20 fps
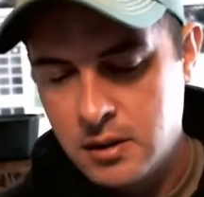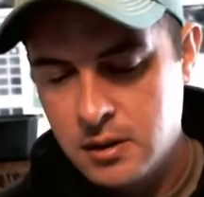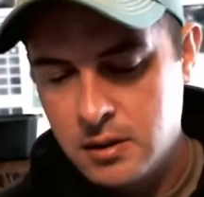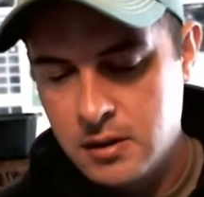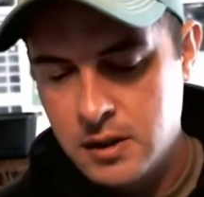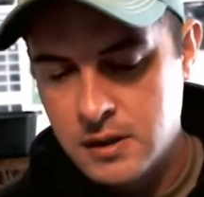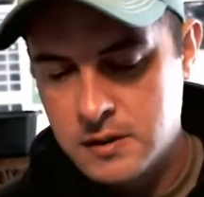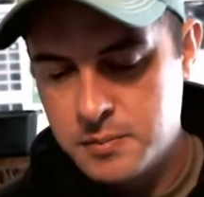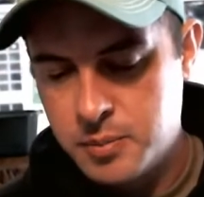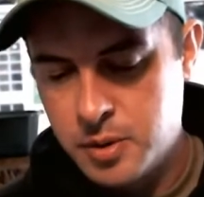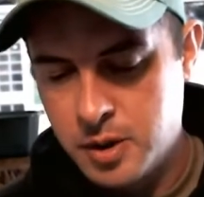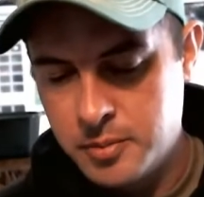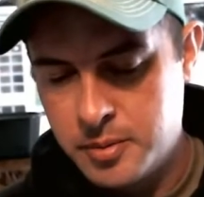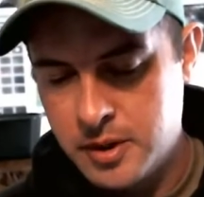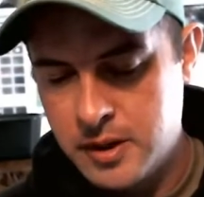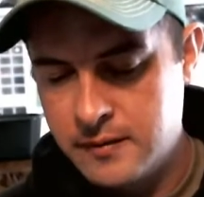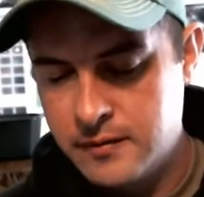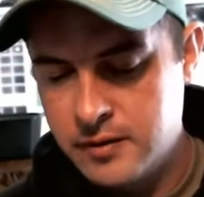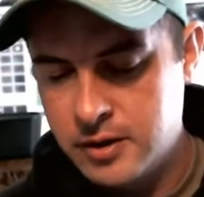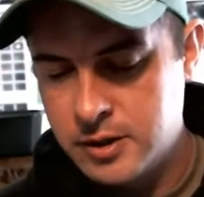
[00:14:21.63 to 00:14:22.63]
This purple
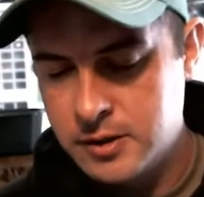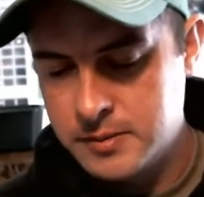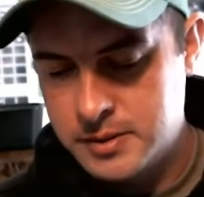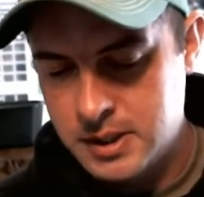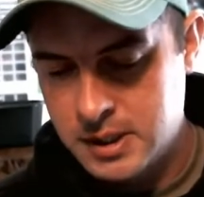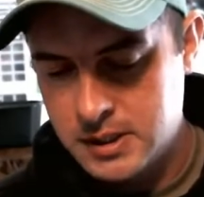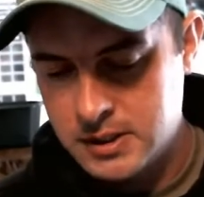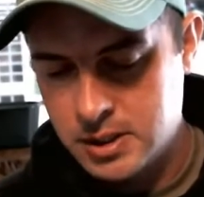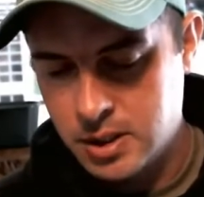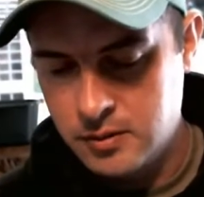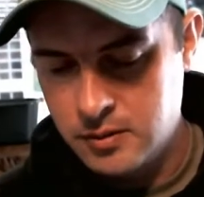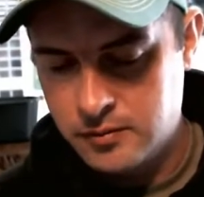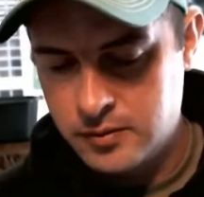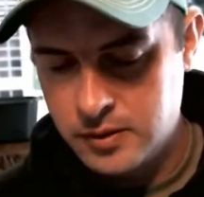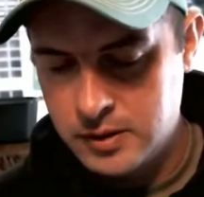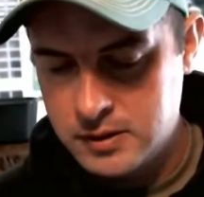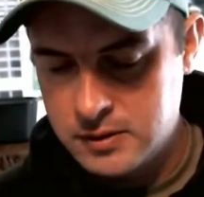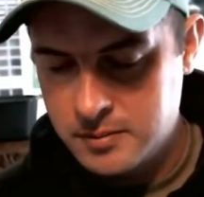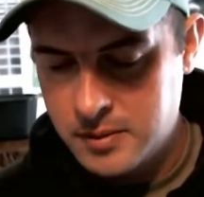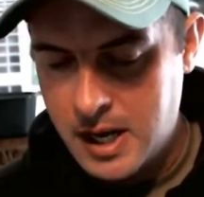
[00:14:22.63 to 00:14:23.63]
envelope says,
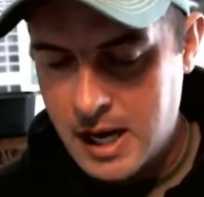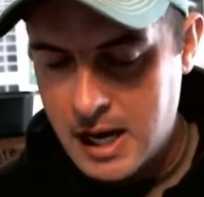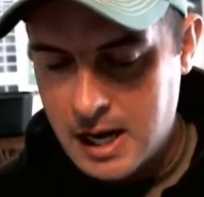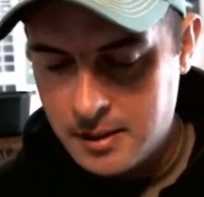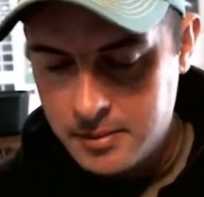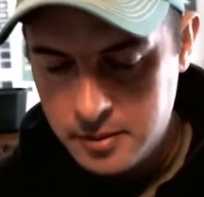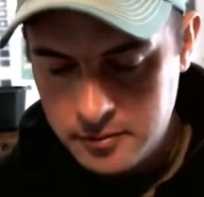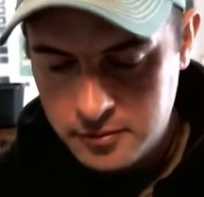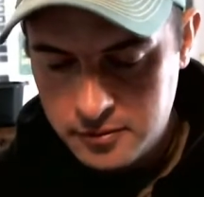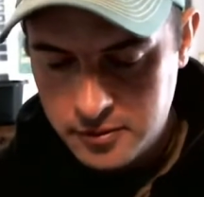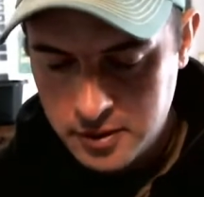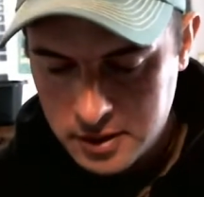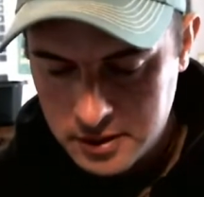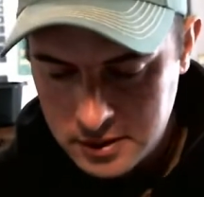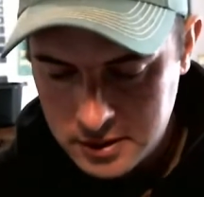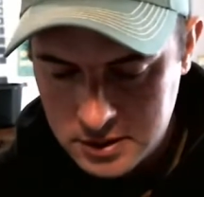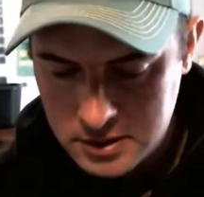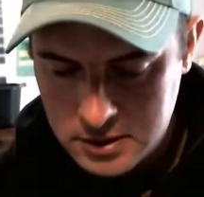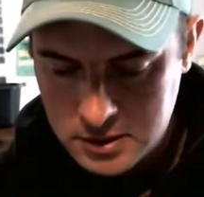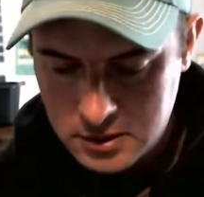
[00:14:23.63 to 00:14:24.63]
hopefully some album
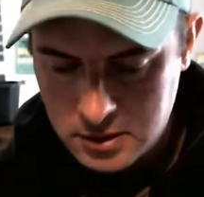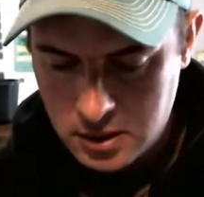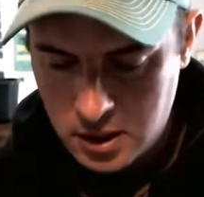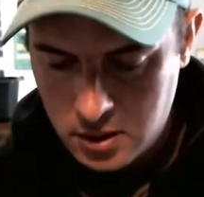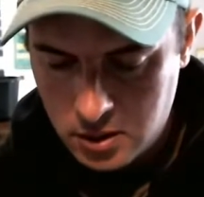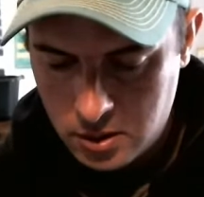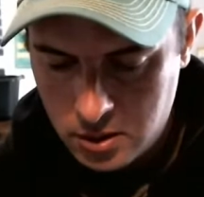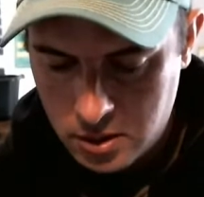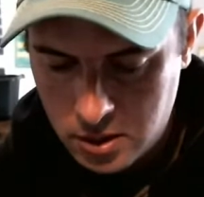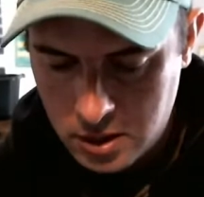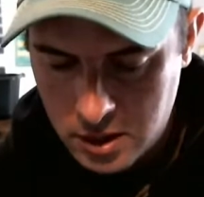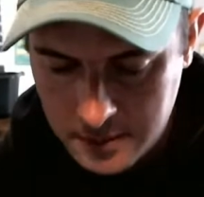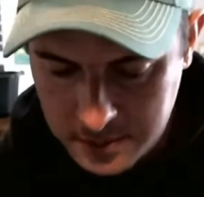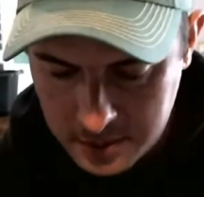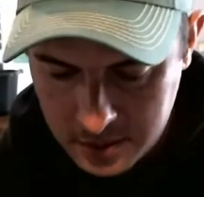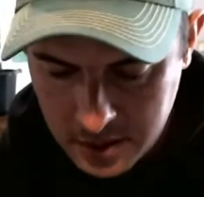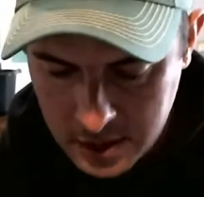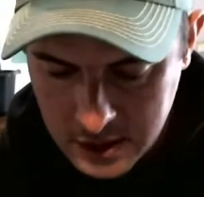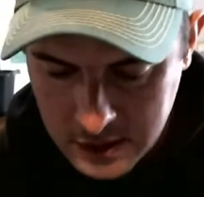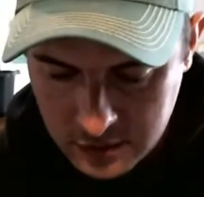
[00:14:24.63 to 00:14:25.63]
fillers or
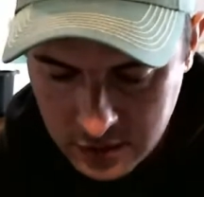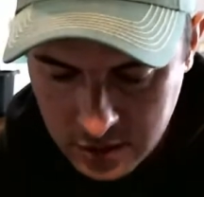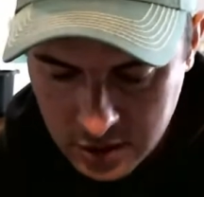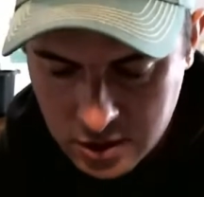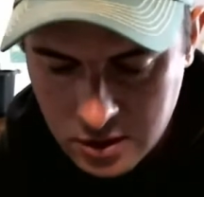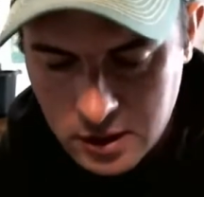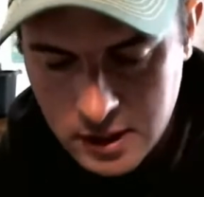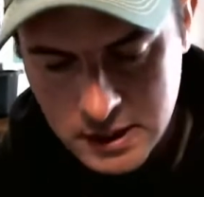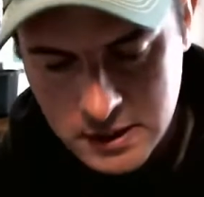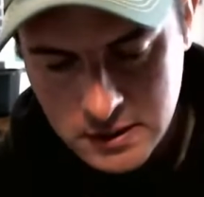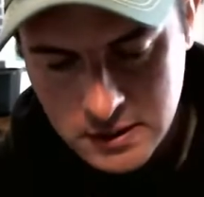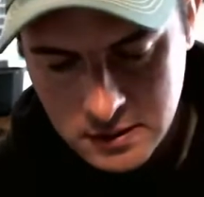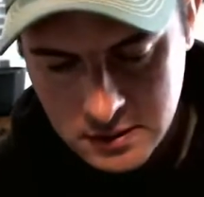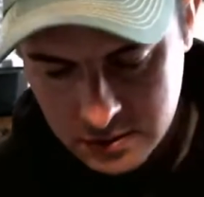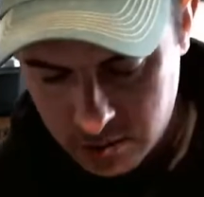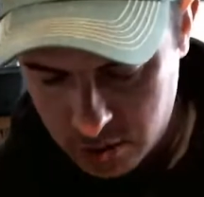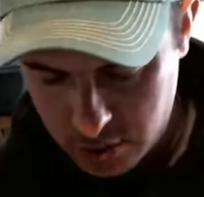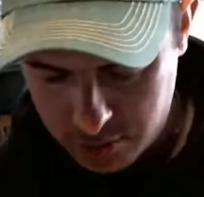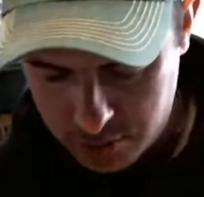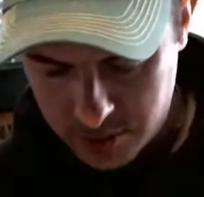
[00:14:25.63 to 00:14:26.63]
upgrades for your collection.
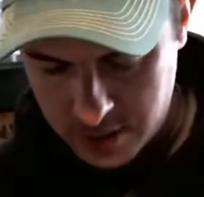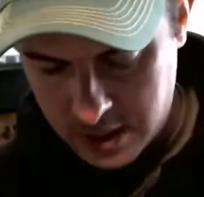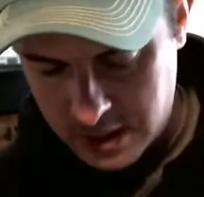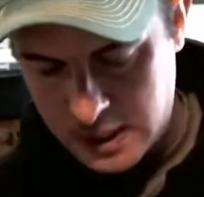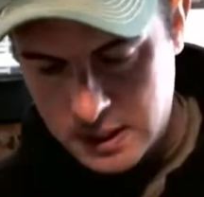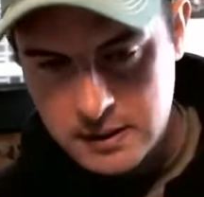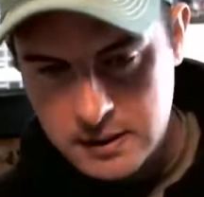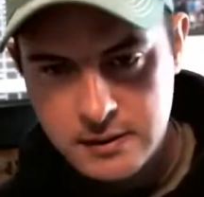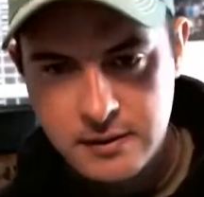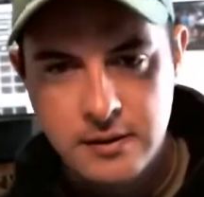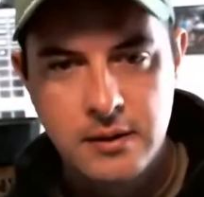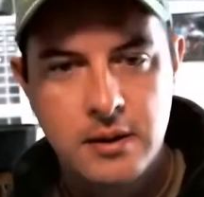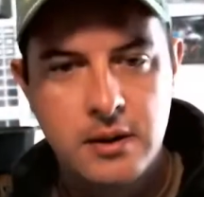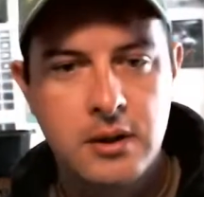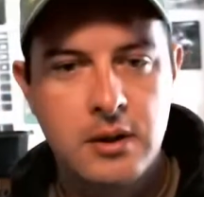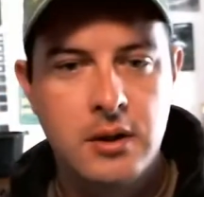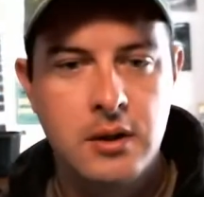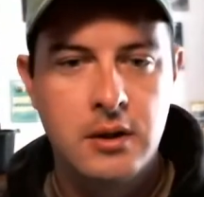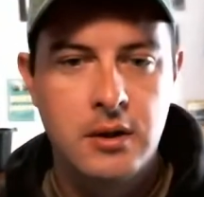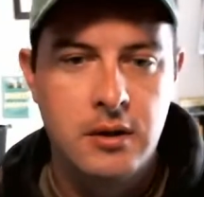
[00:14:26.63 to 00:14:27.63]
So we'll open that.
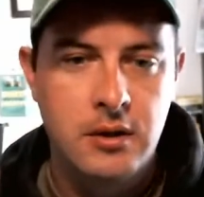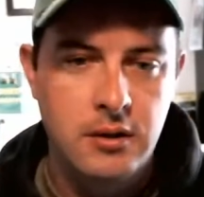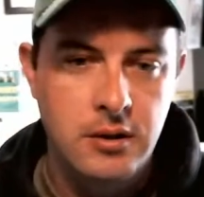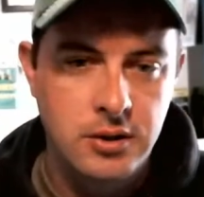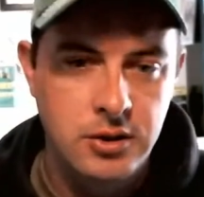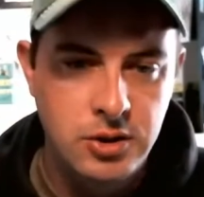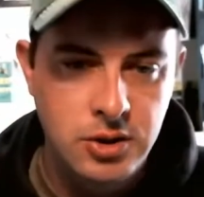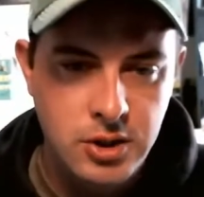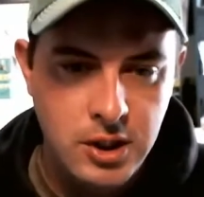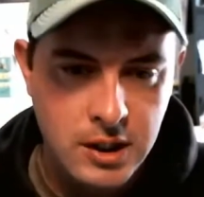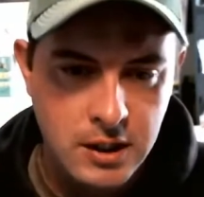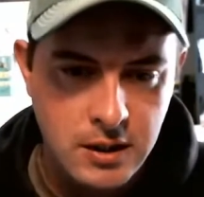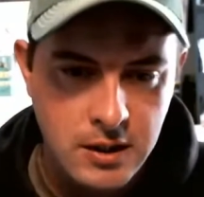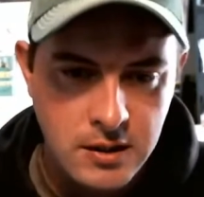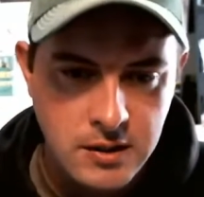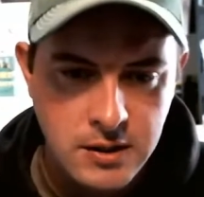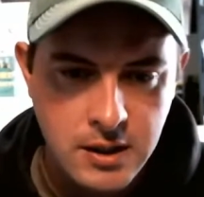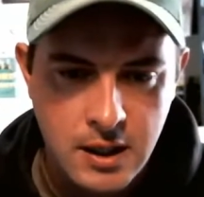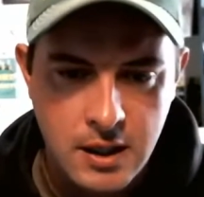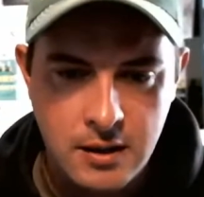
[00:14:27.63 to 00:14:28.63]
Let's check
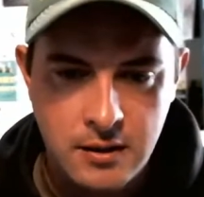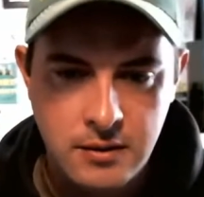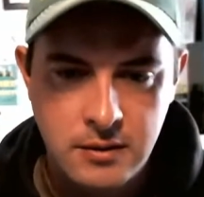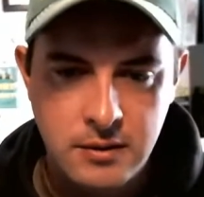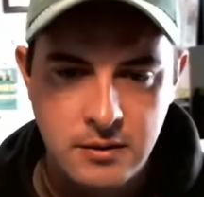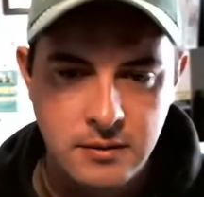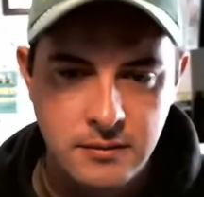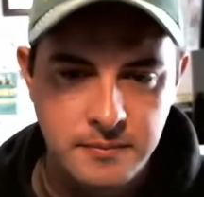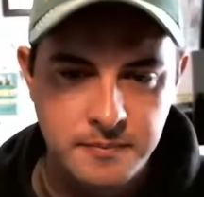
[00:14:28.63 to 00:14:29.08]
this out.